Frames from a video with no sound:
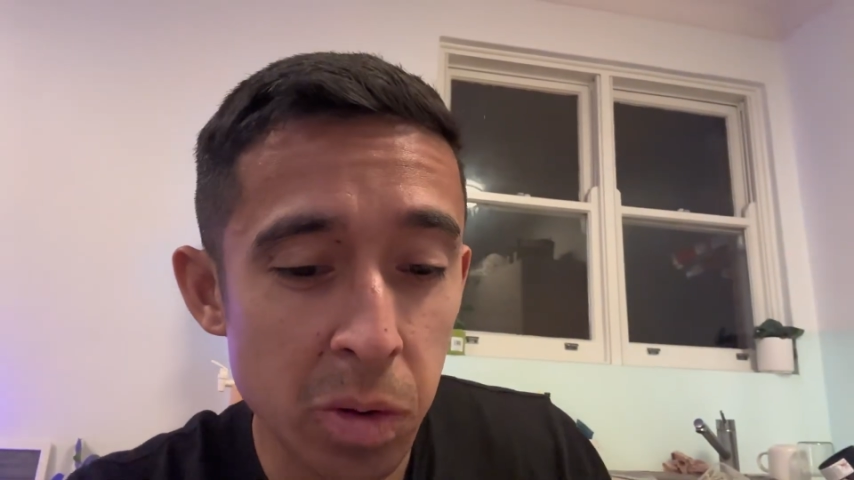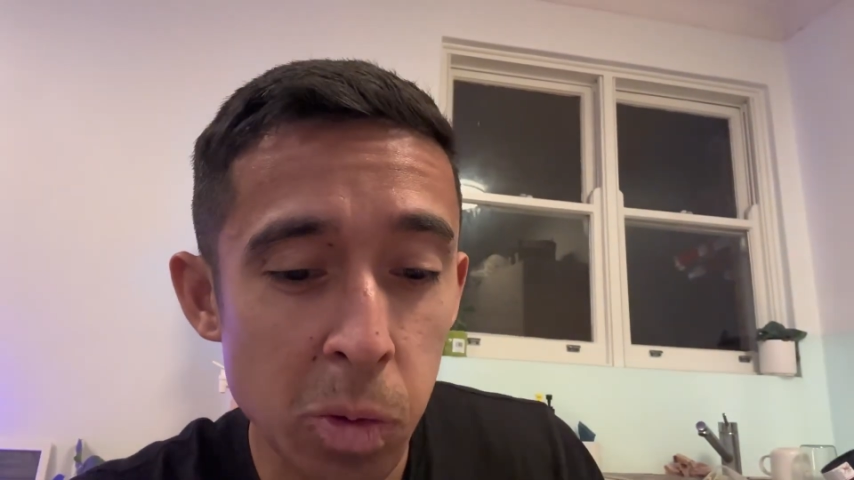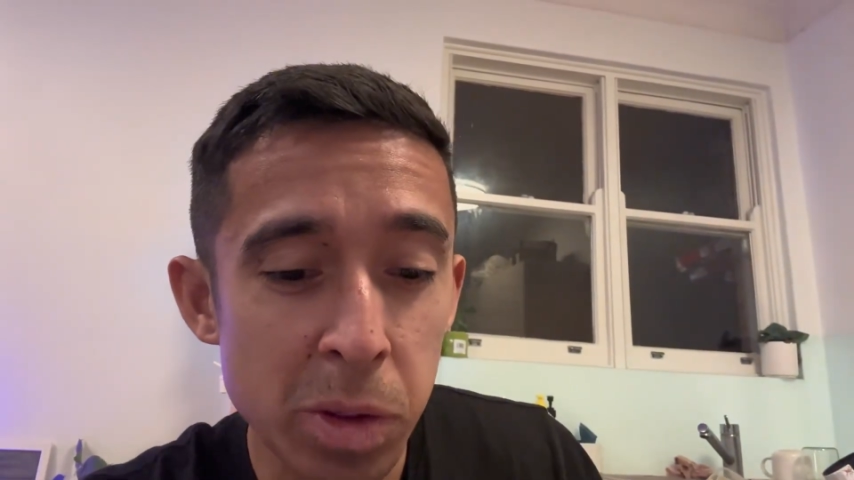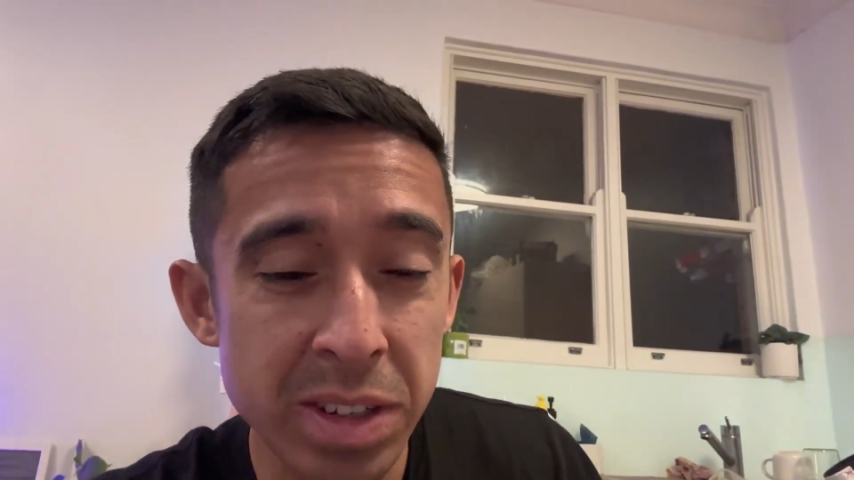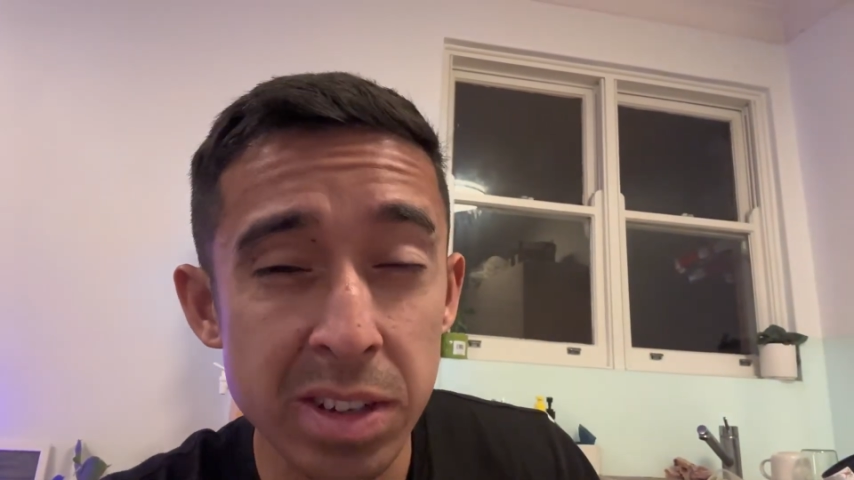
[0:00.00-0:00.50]
all
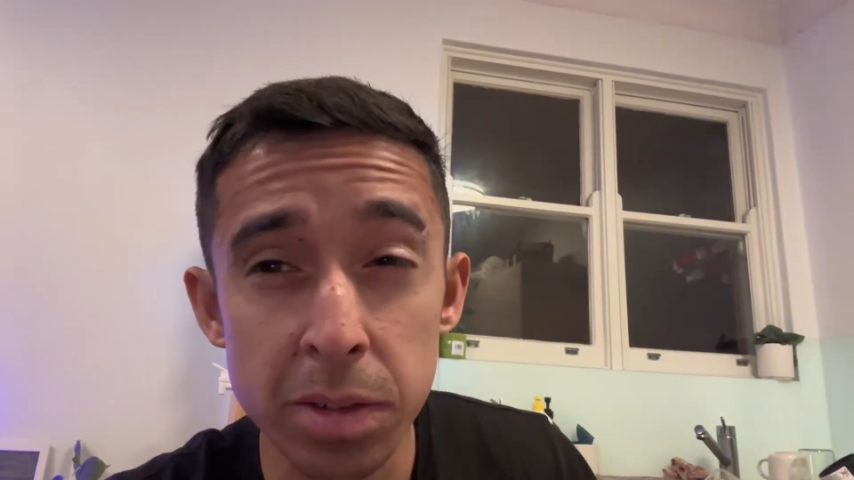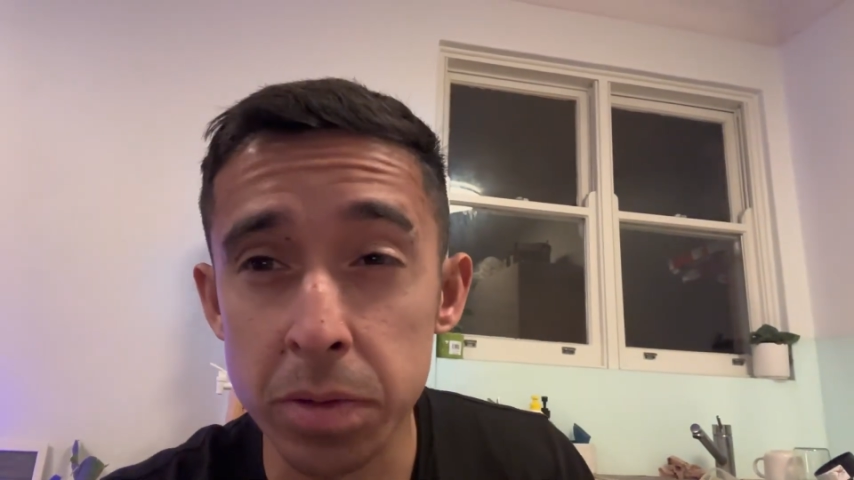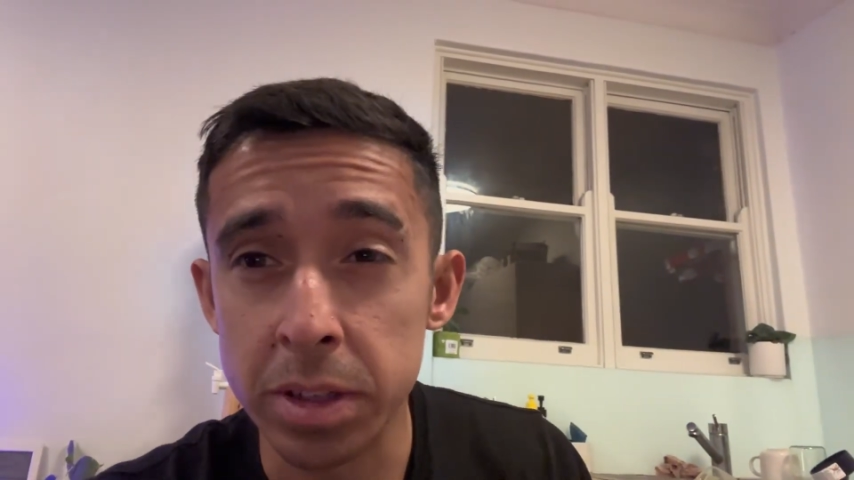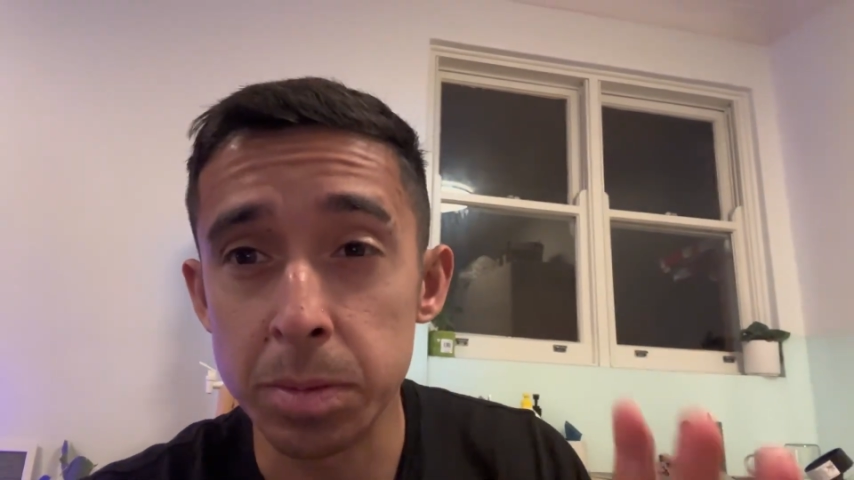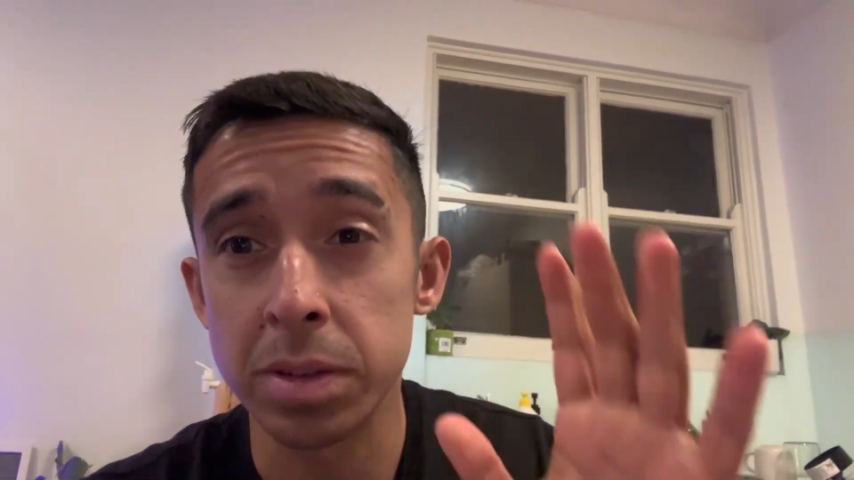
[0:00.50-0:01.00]
these helpful
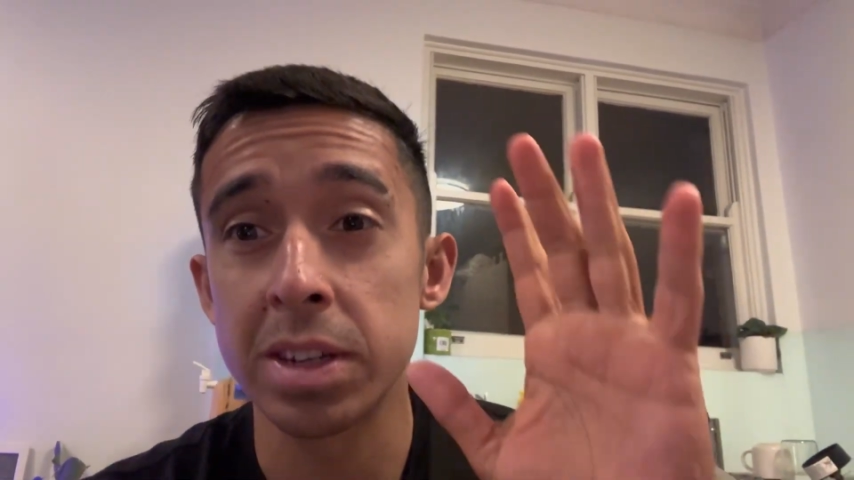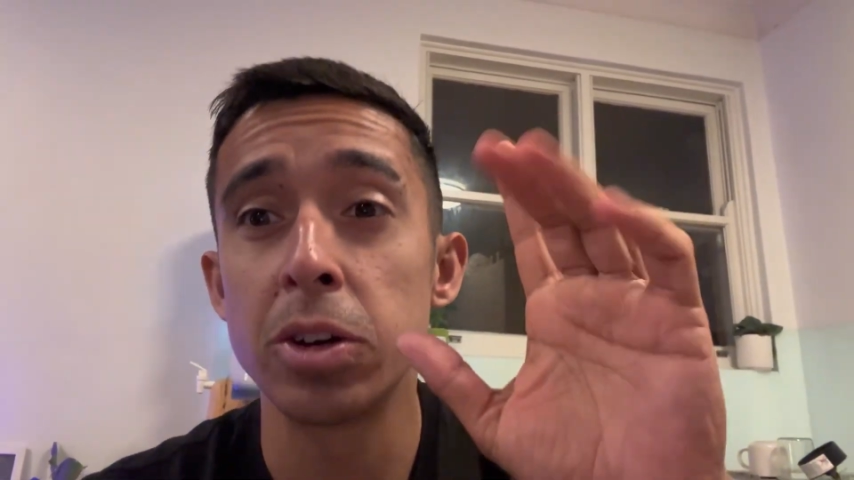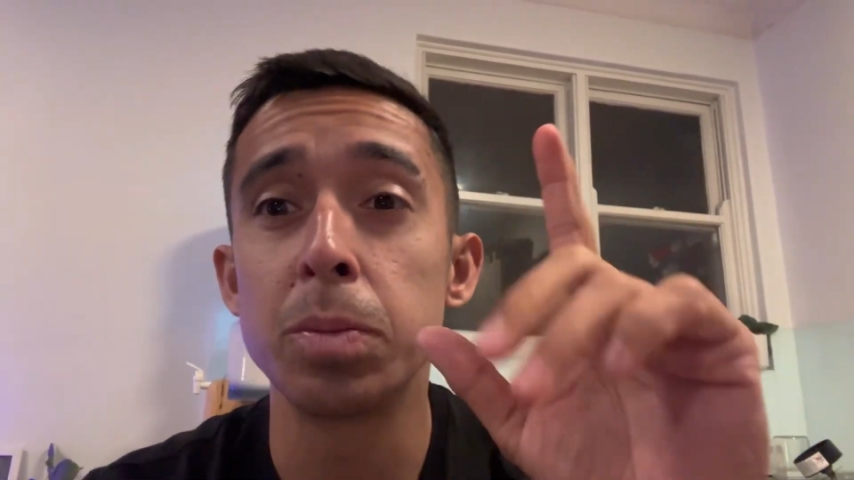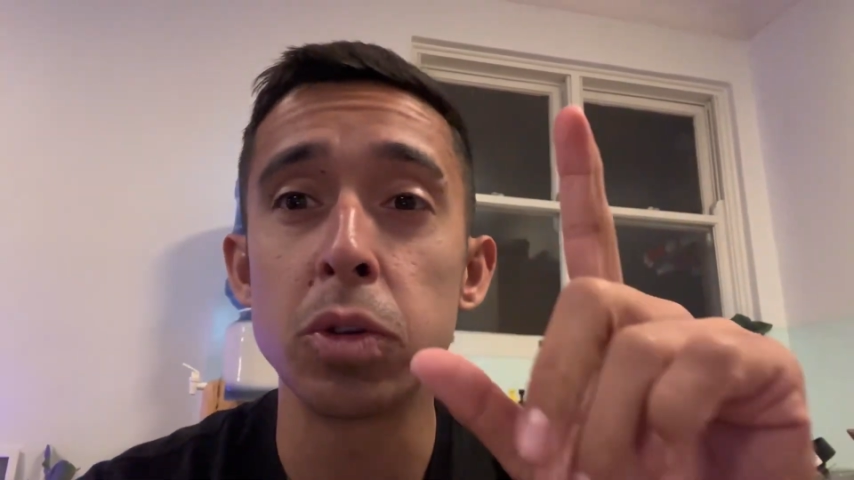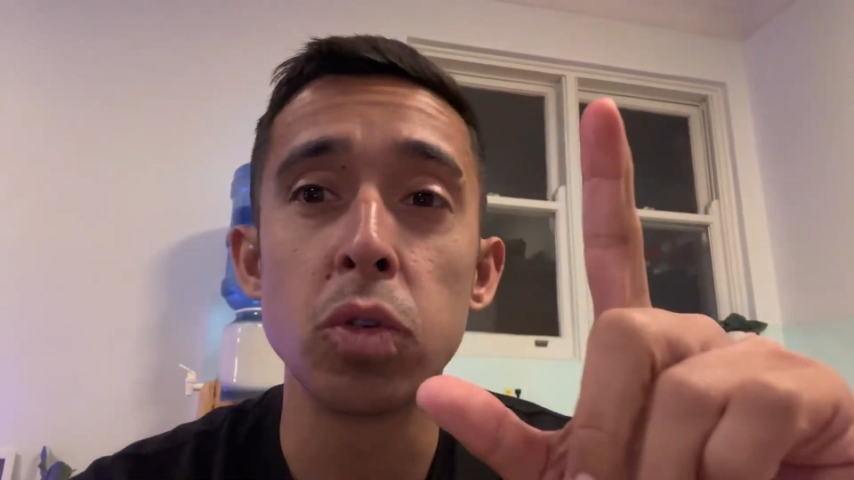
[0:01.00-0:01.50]
tips that's going to
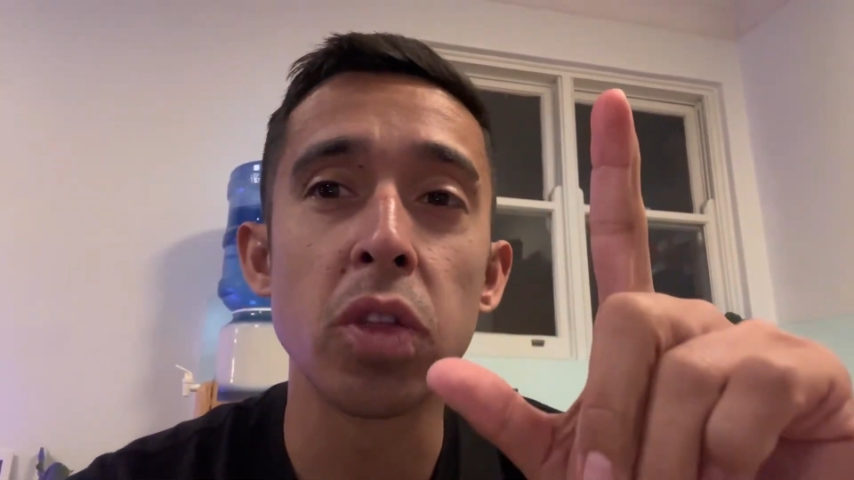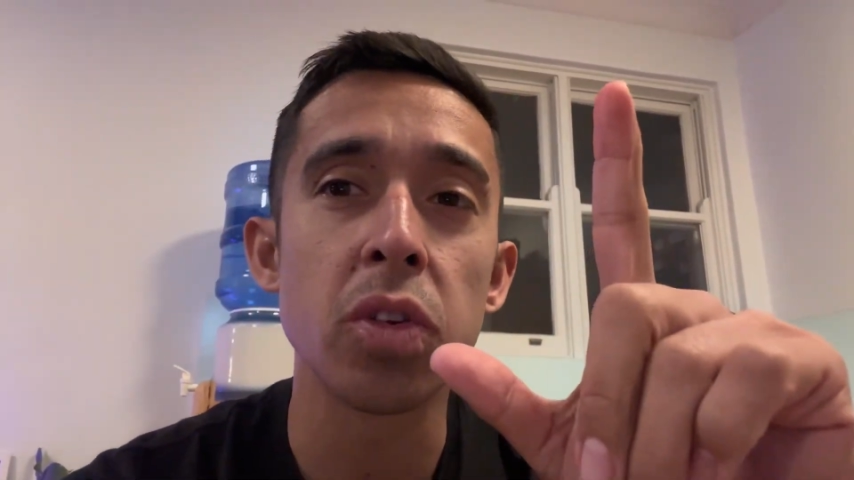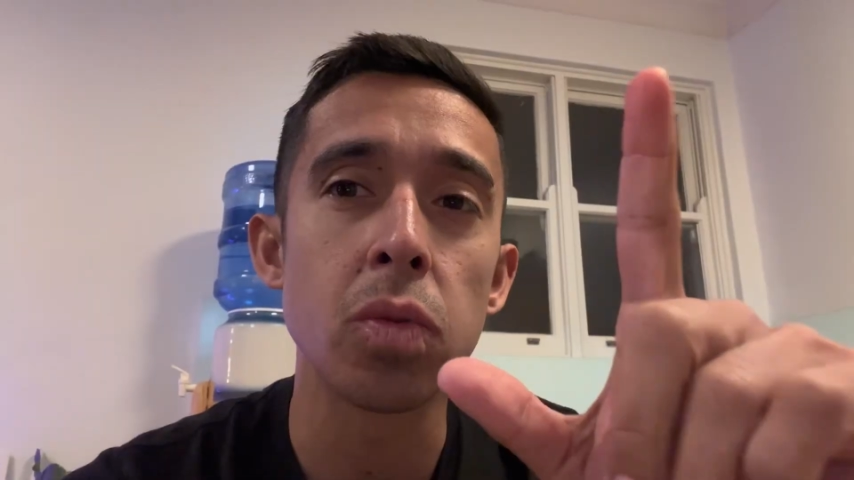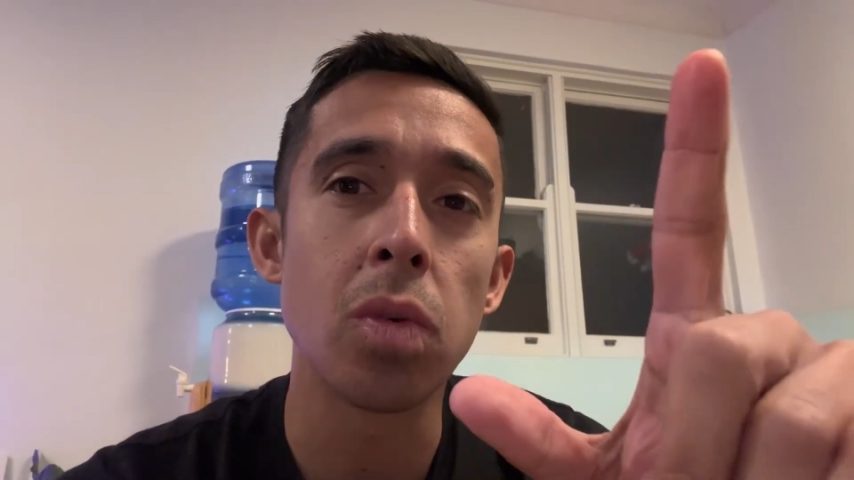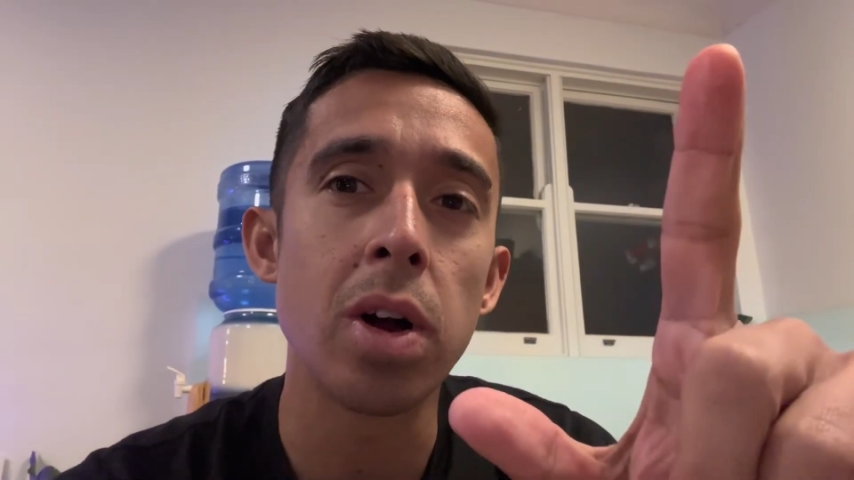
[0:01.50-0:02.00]
help you
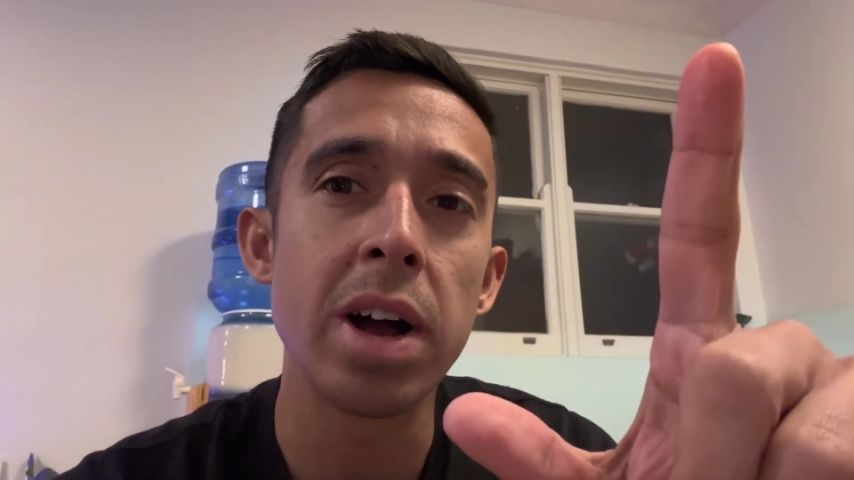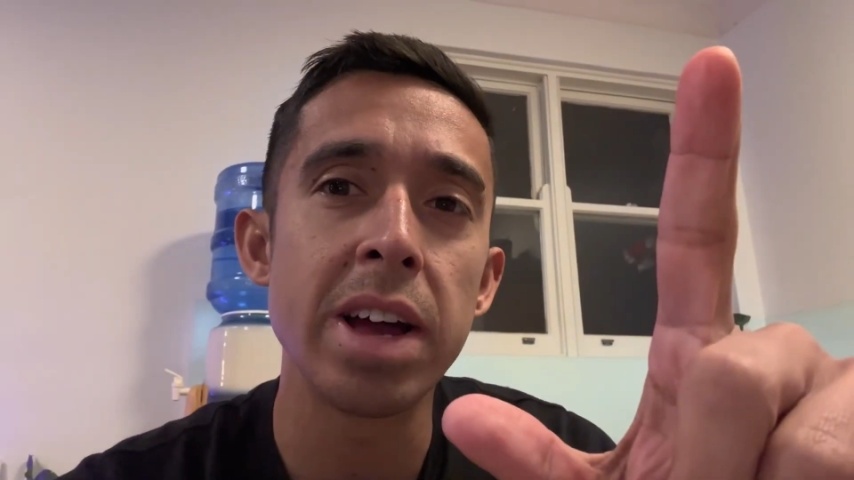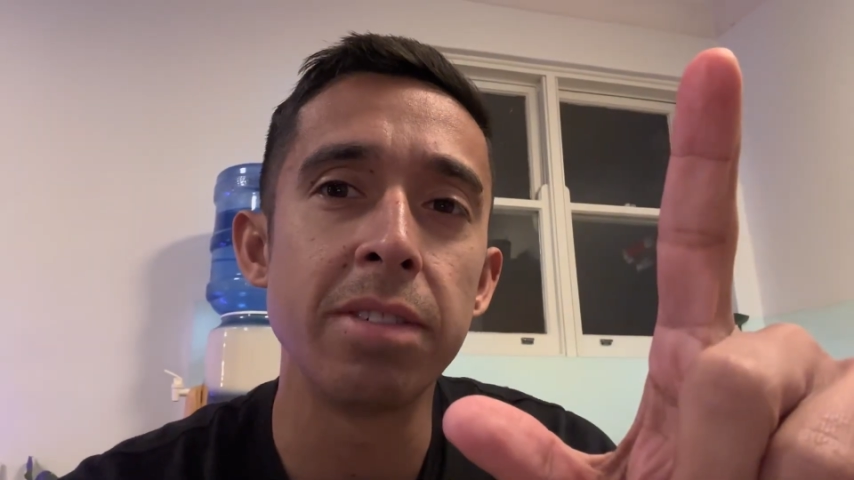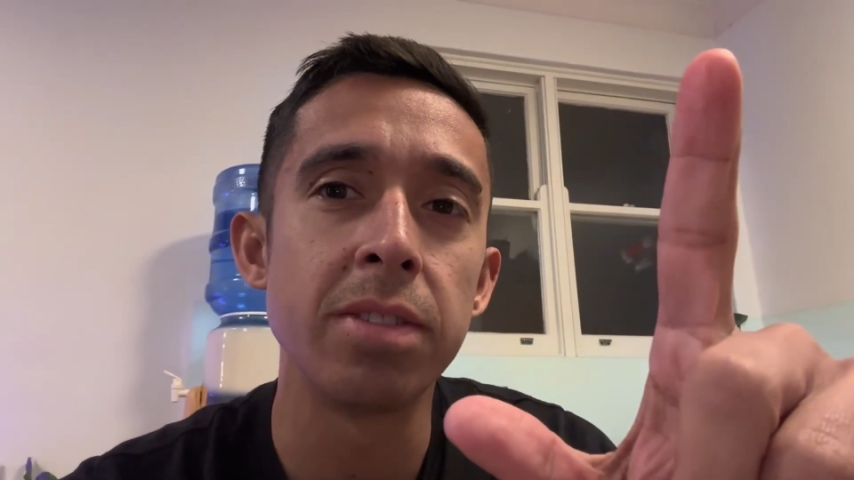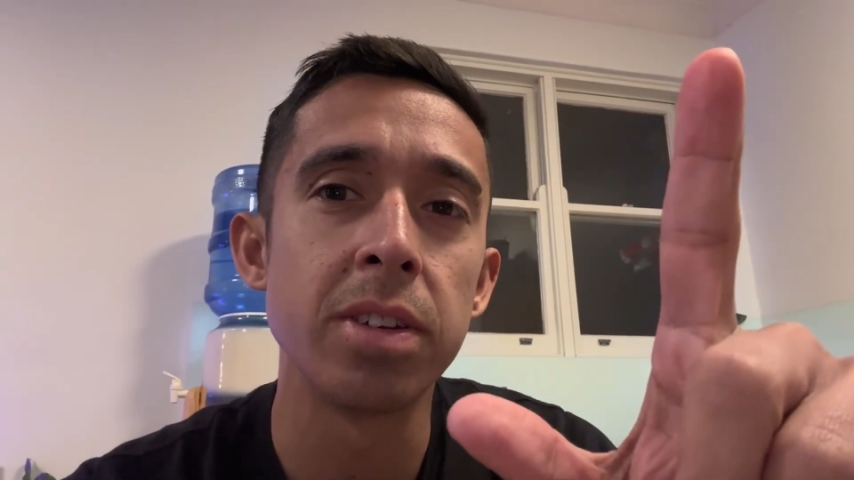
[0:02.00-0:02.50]
thrive